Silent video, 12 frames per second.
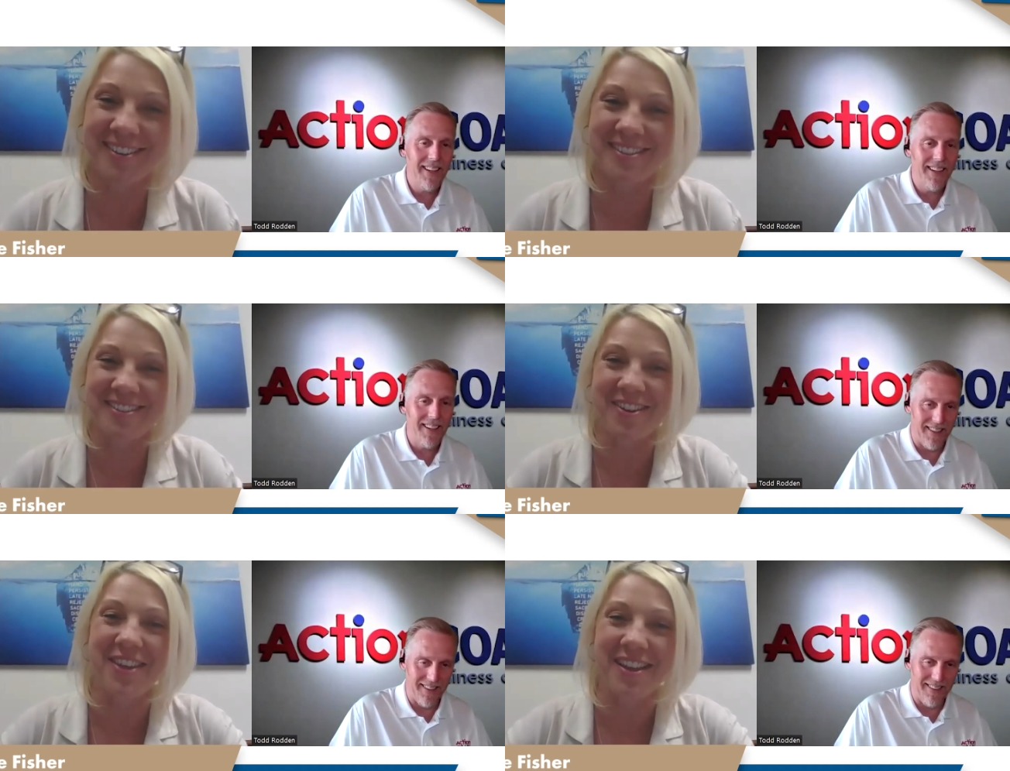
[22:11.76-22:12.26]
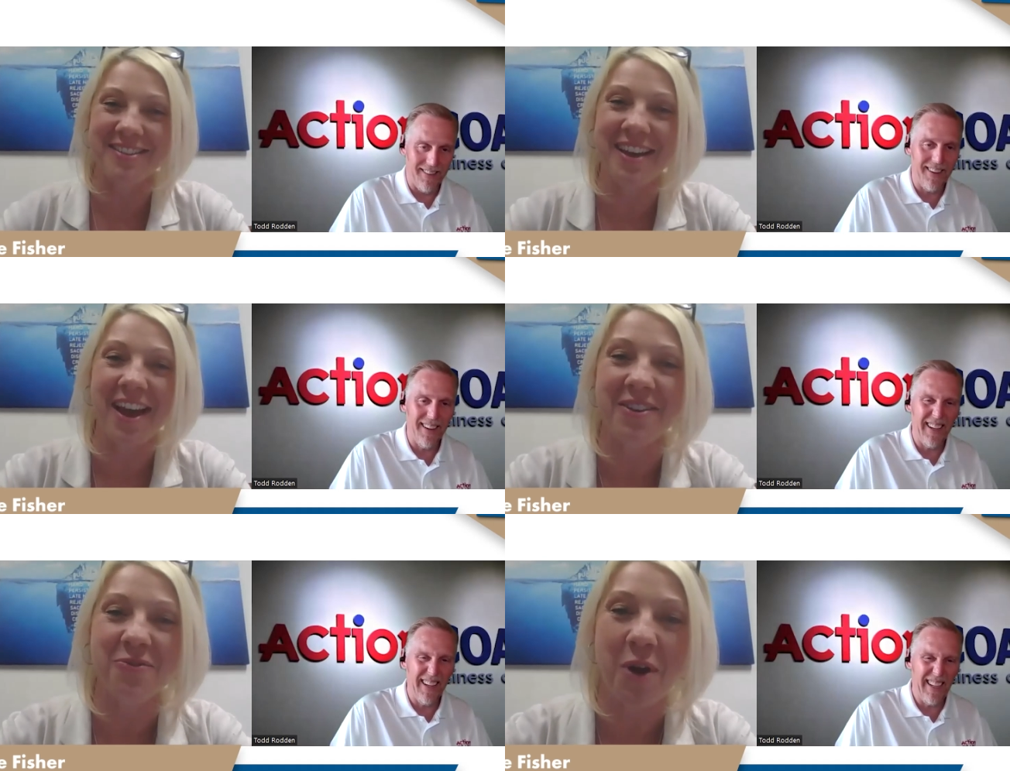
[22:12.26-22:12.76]
Speaker 1: so that's
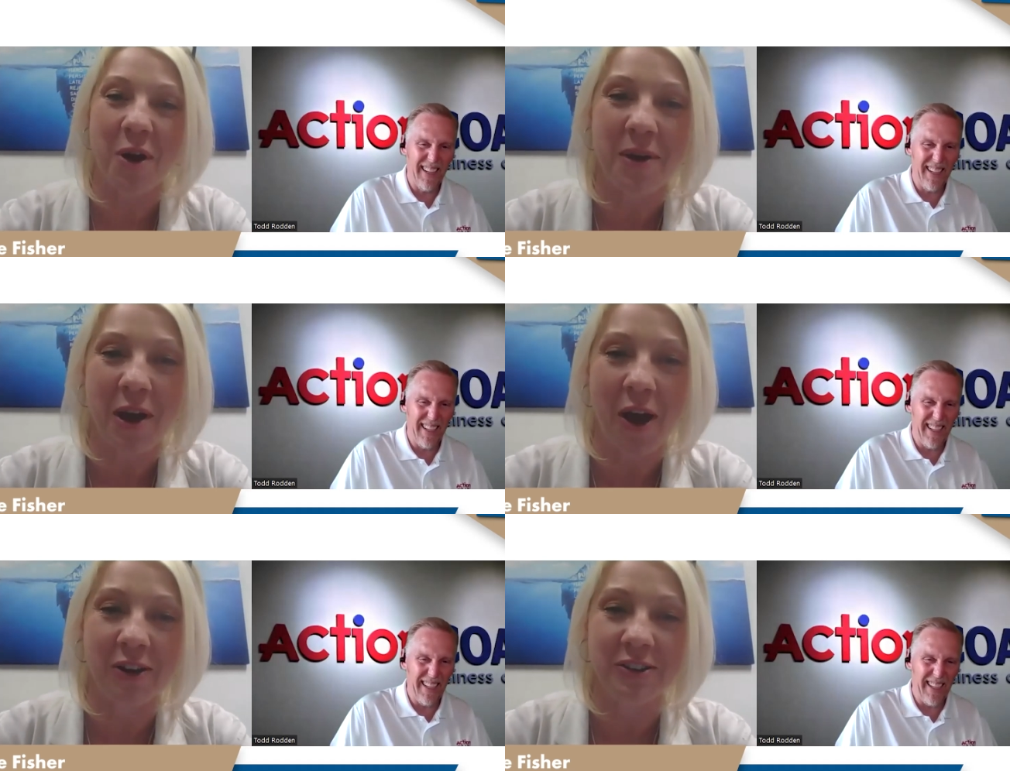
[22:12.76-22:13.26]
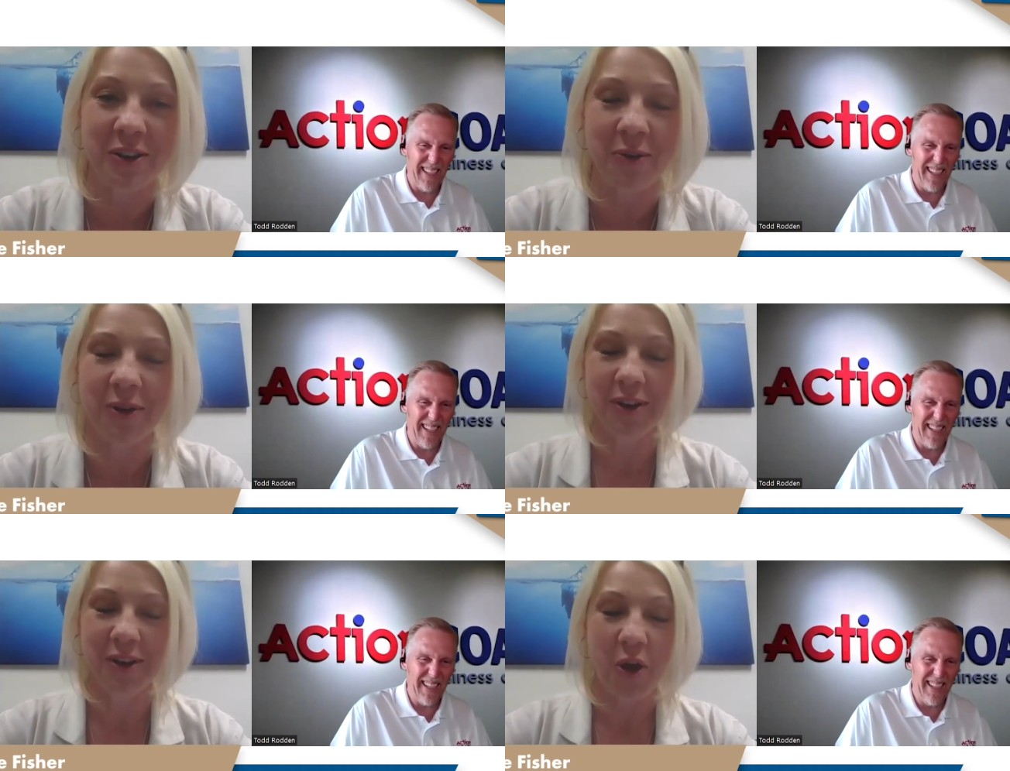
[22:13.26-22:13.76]
kind of where we are.
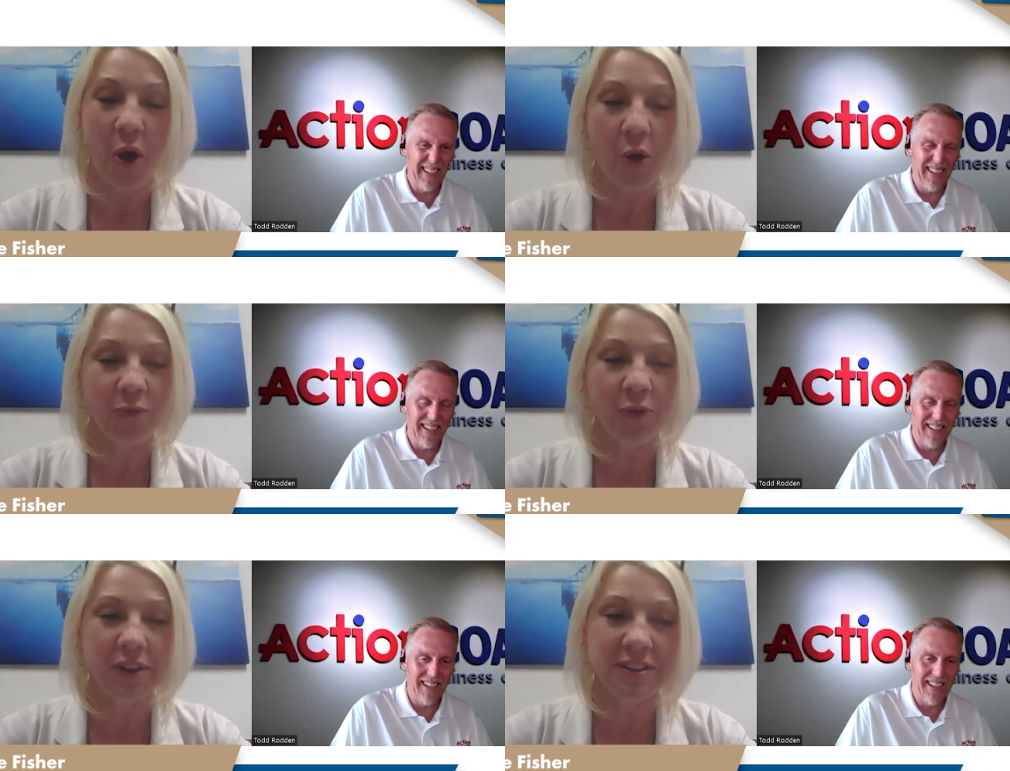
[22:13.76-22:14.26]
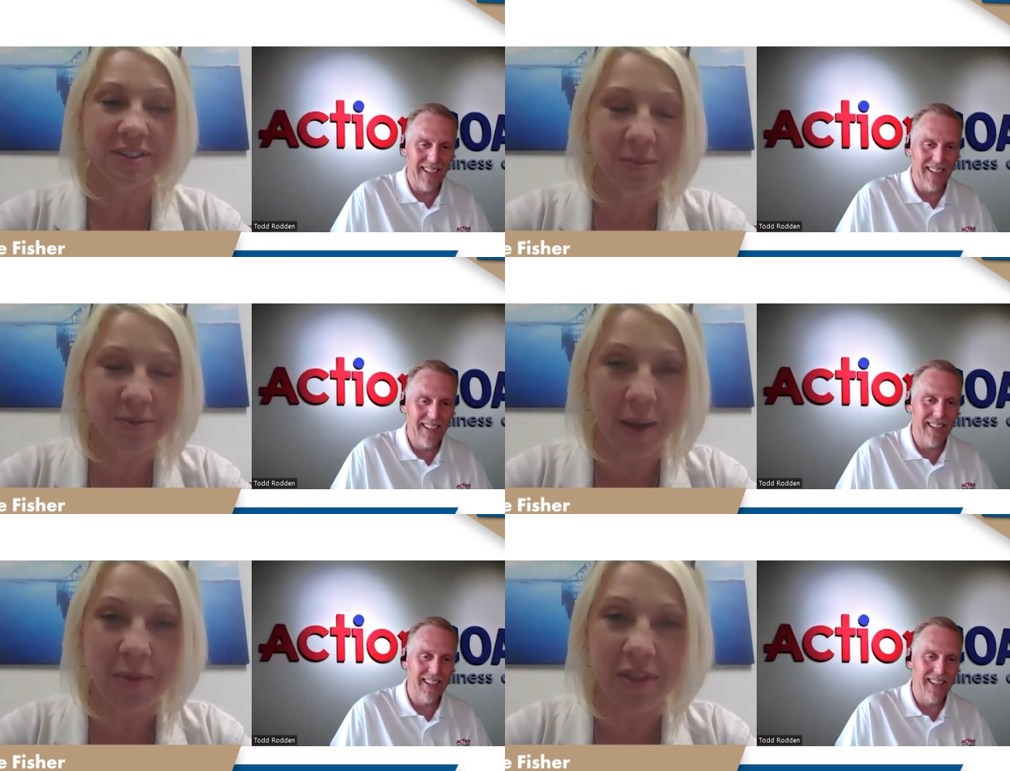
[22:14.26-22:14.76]
So hopefully
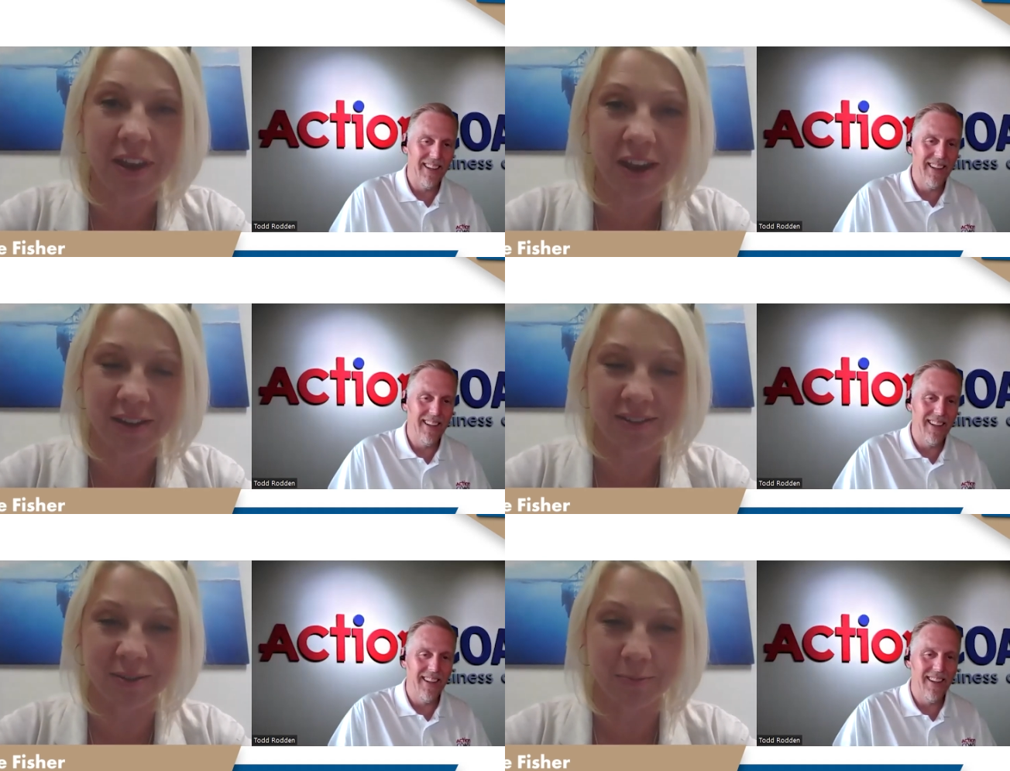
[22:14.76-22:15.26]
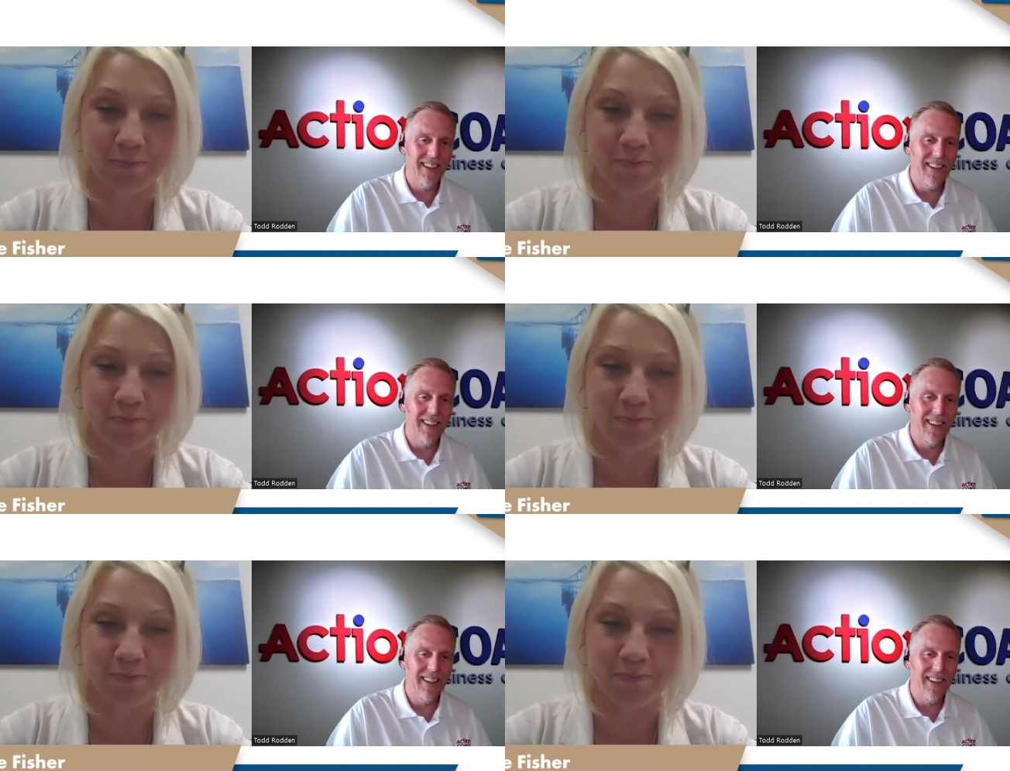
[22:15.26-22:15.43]
sometime in the next